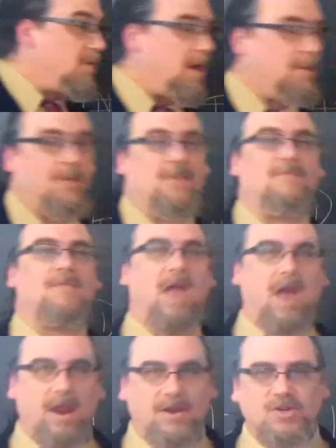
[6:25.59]
talked about the
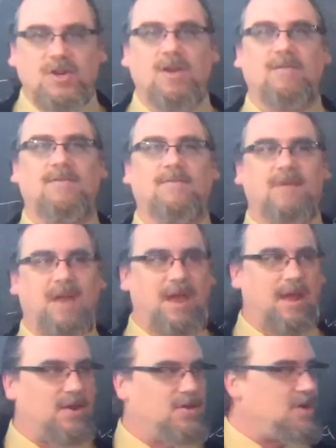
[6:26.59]
vanishing of the
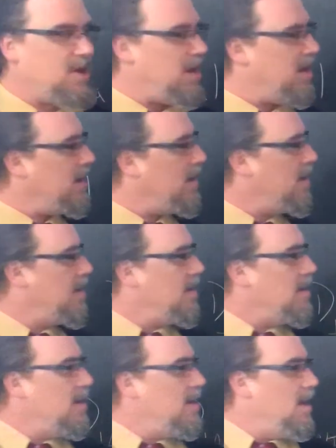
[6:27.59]
vanishing,
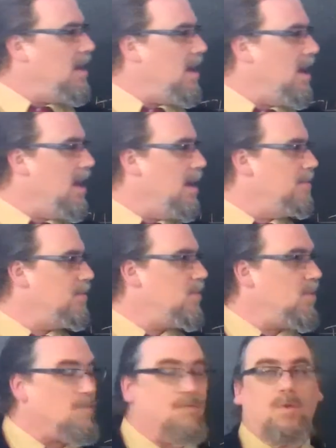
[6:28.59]
um,
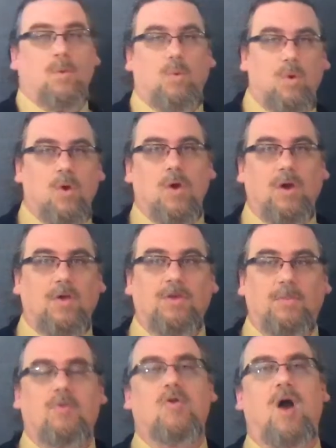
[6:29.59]
the, the work,
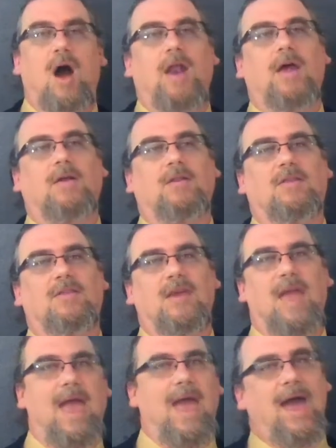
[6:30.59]
the product,
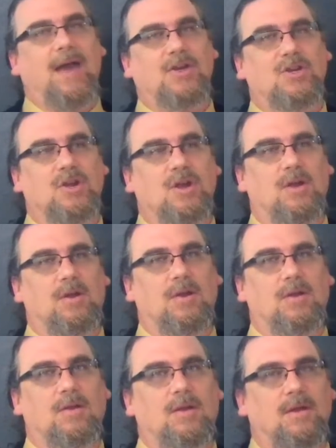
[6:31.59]
the
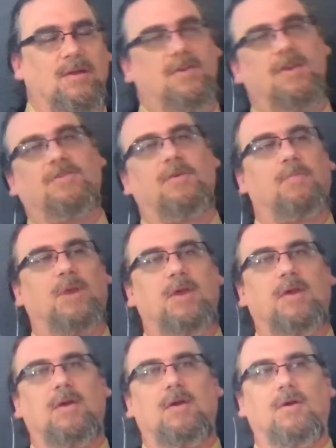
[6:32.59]
action, it
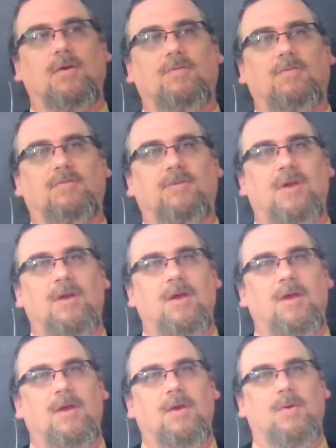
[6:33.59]
disappears,
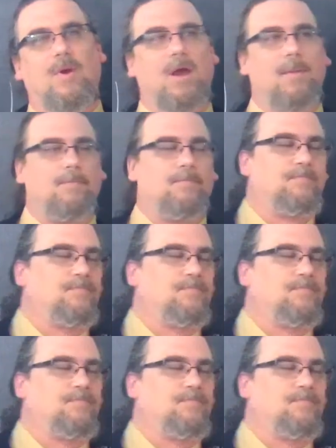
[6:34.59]
right?